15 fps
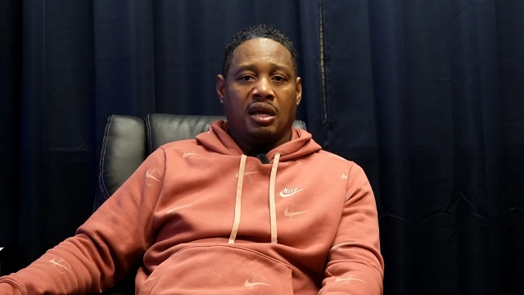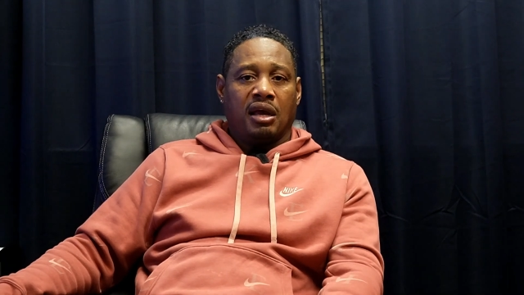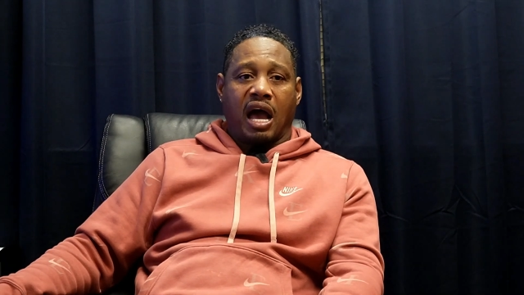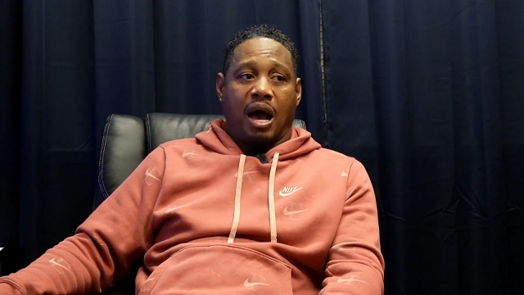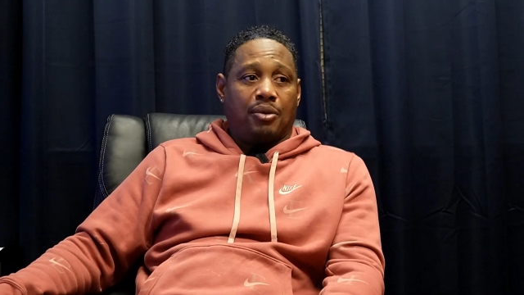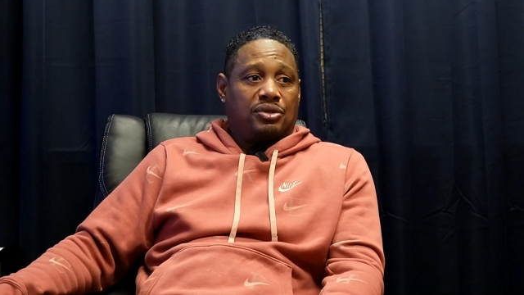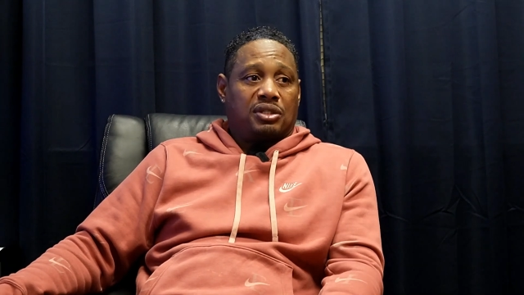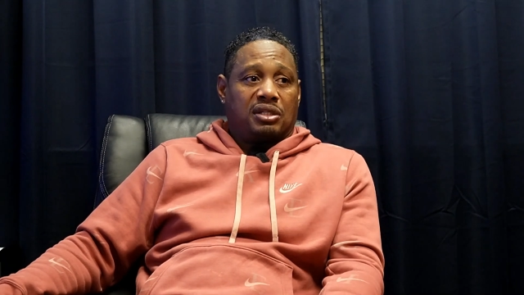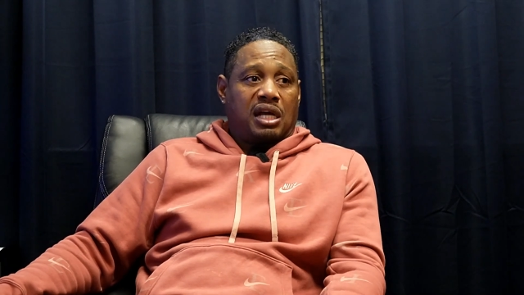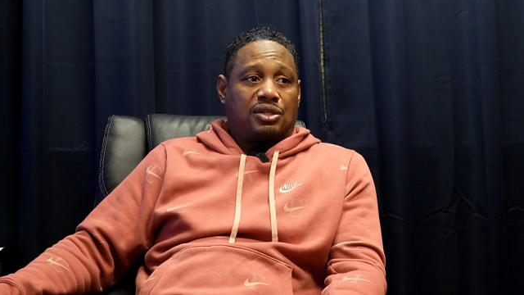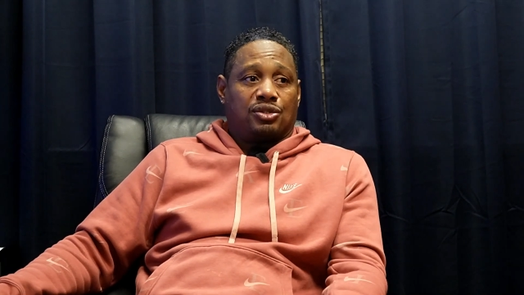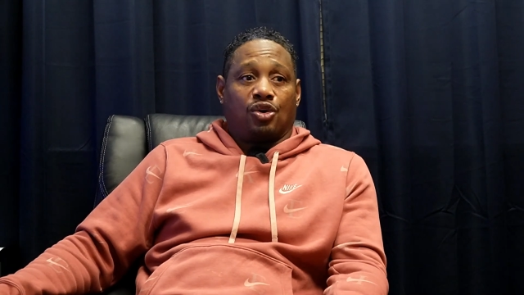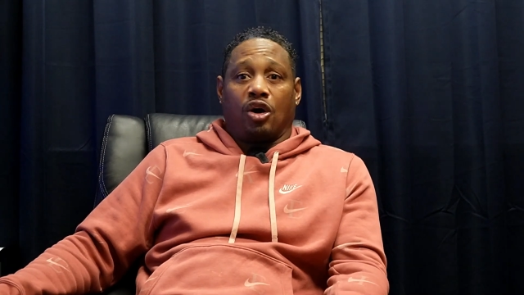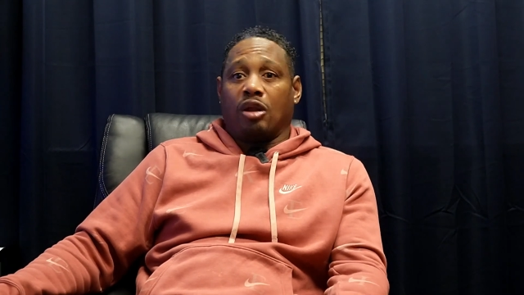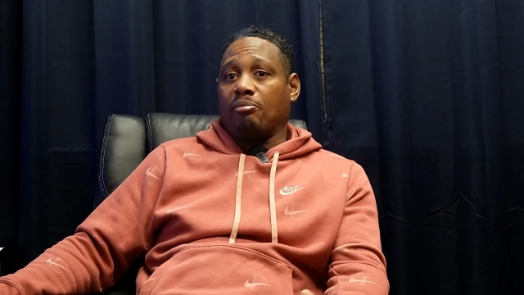I was just not
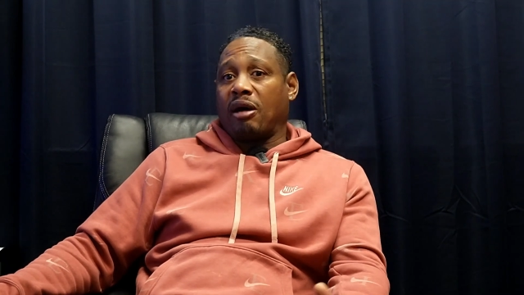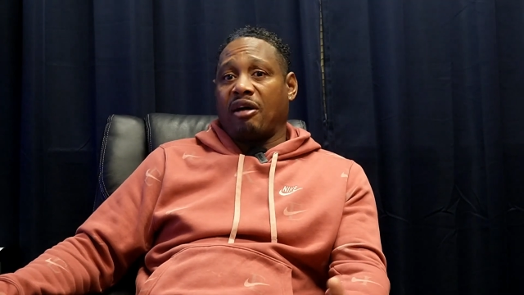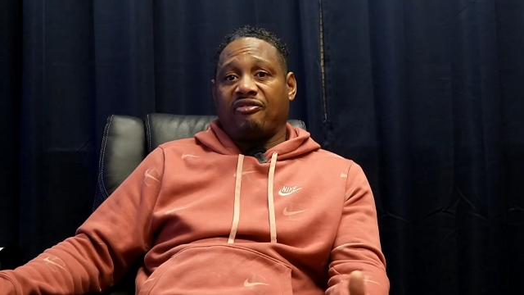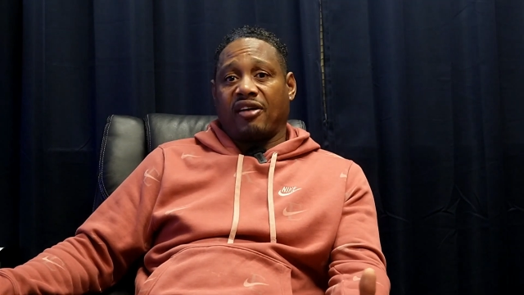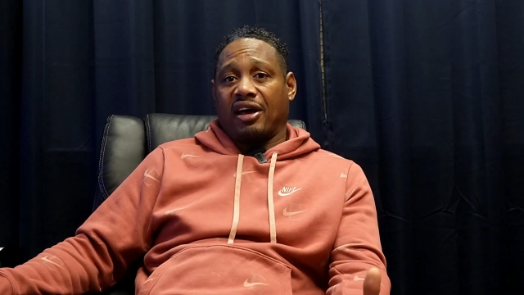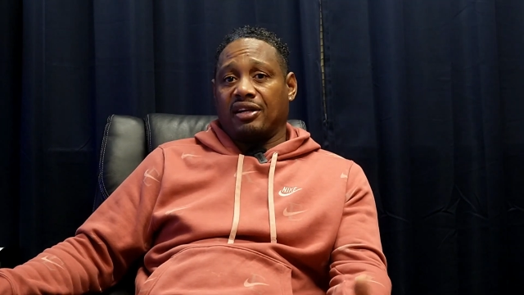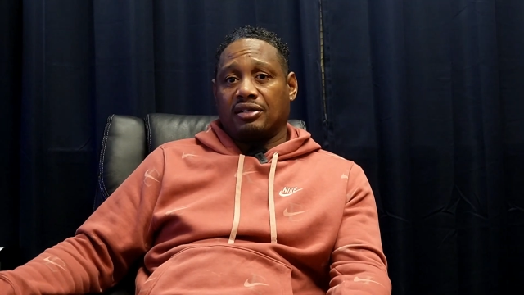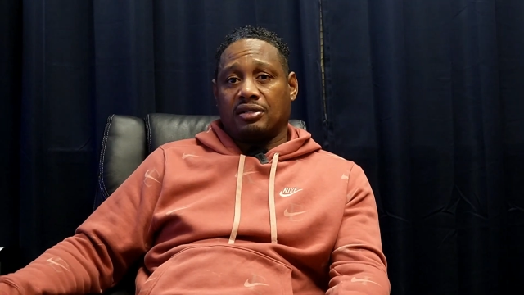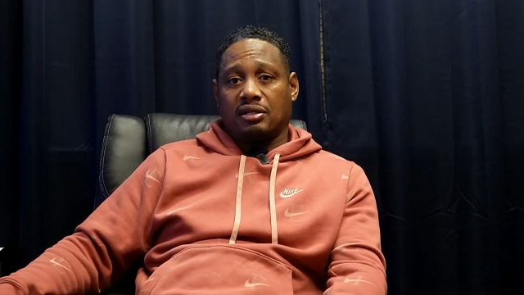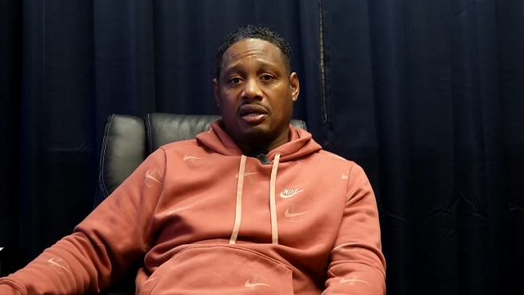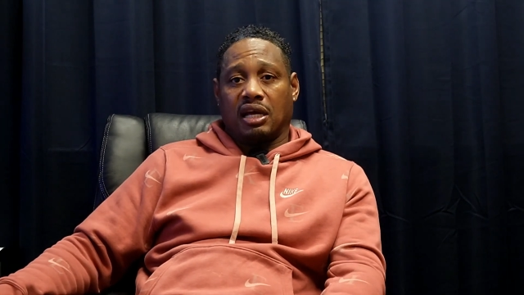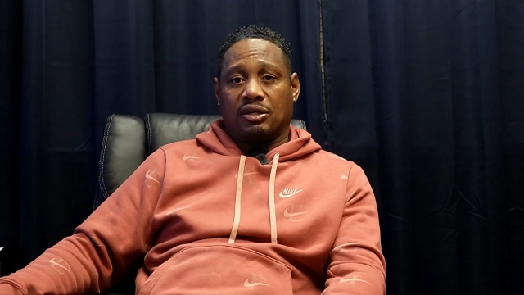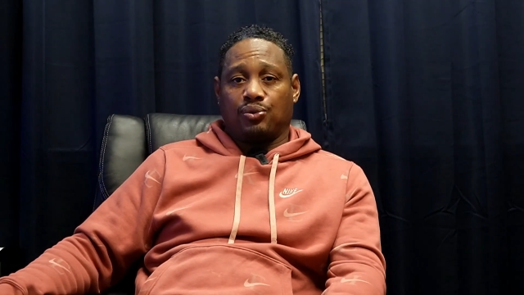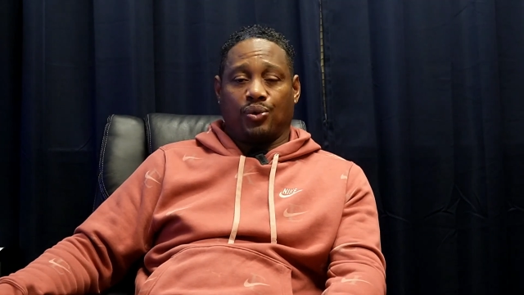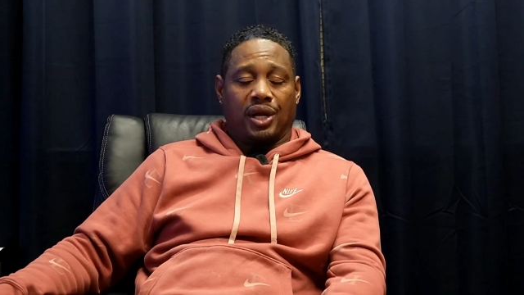starting my fights
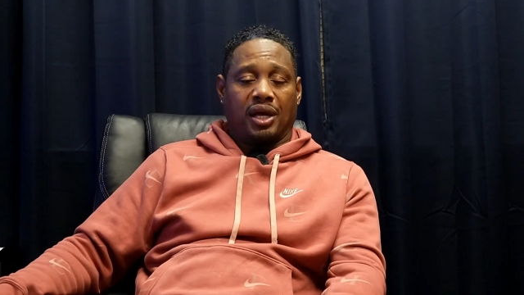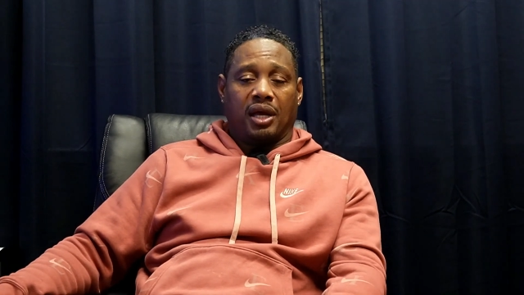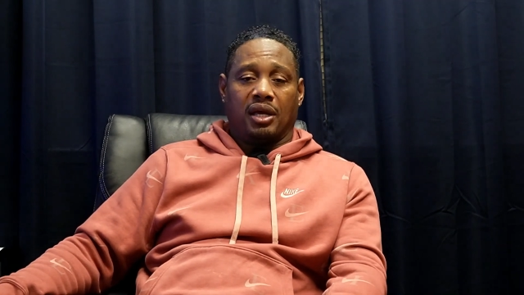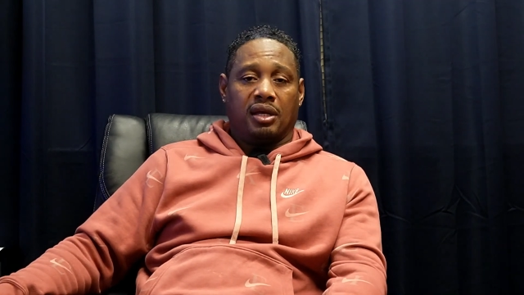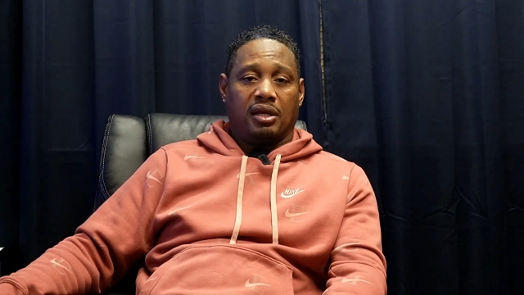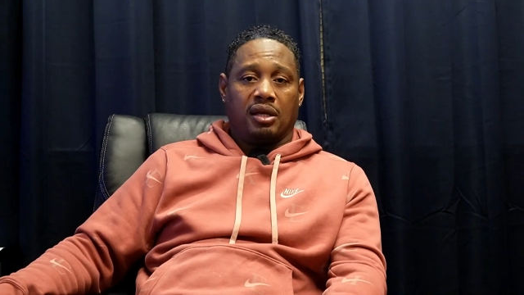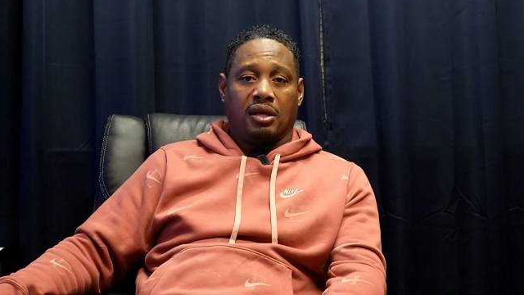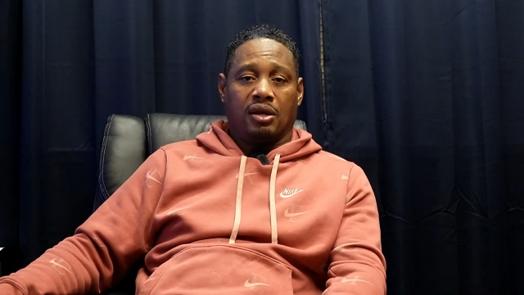at 28. You know.